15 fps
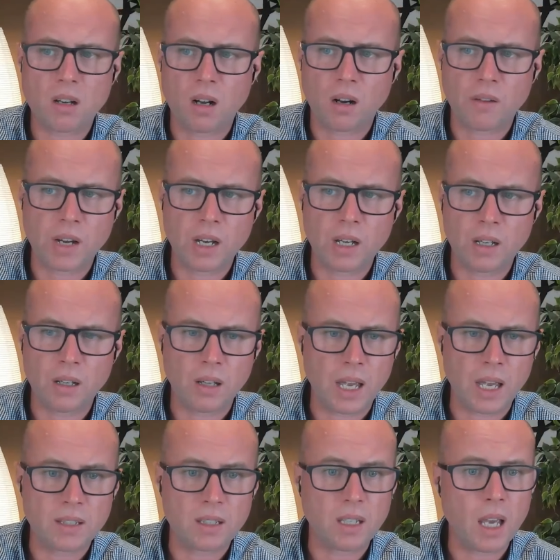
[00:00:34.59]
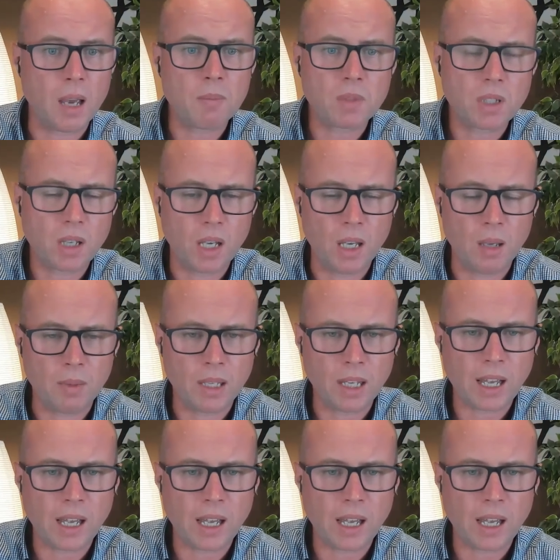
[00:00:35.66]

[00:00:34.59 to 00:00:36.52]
of our SEM team. G'day,